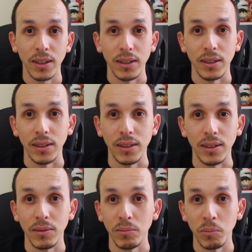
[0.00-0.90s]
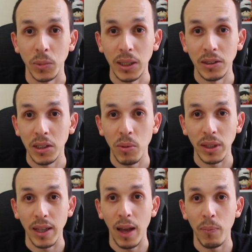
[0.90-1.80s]
and see
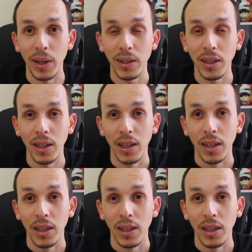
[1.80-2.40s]
what happened.